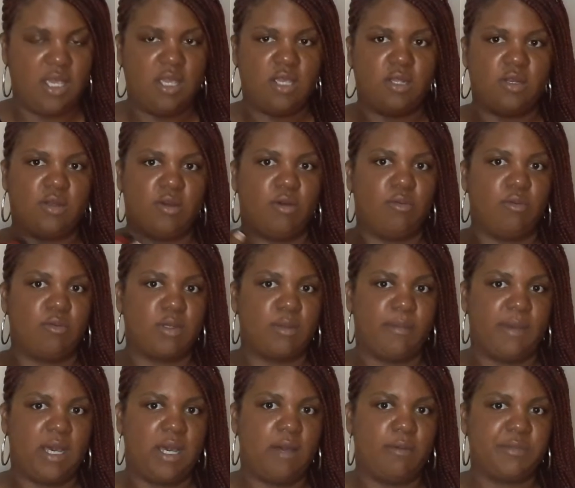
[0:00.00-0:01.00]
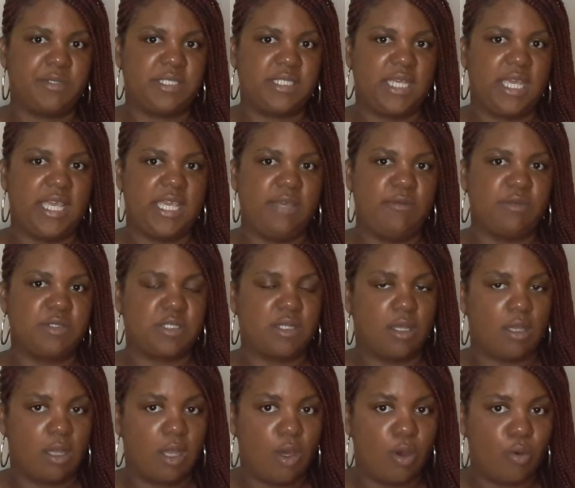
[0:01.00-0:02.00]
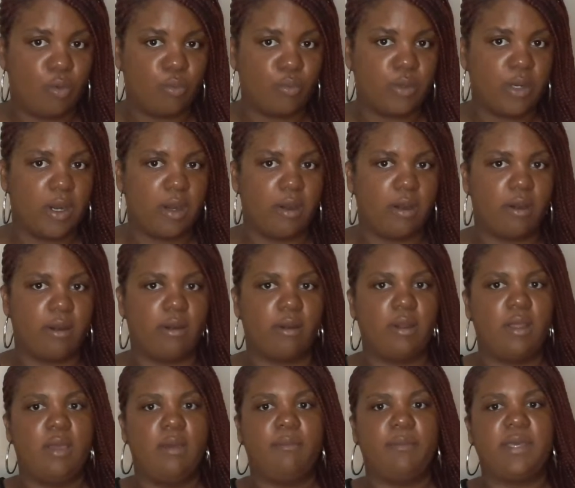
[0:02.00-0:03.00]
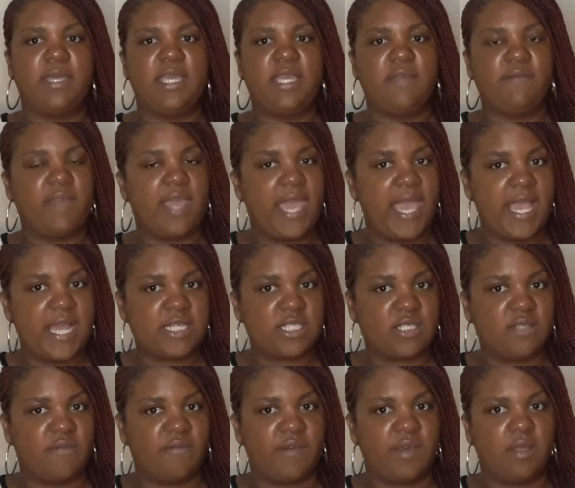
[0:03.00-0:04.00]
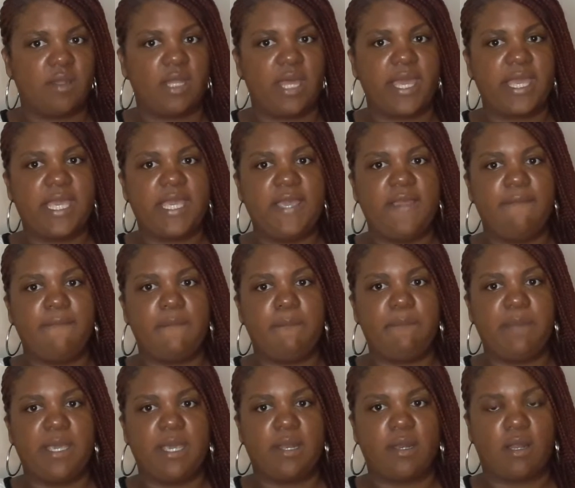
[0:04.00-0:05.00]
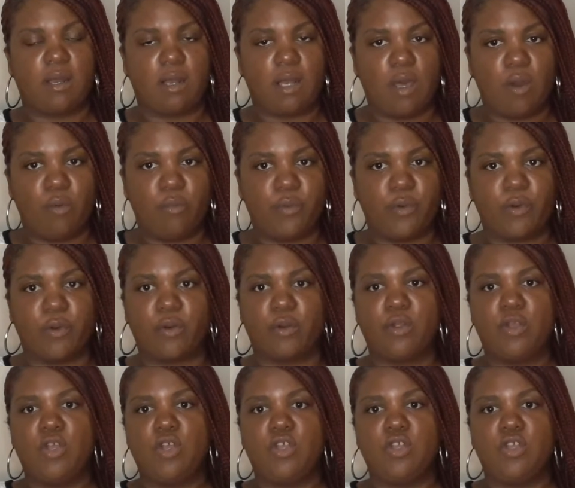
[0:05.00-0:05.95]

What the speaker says: The mom was saying he was a loner, but even Ashley felt like even being a loner,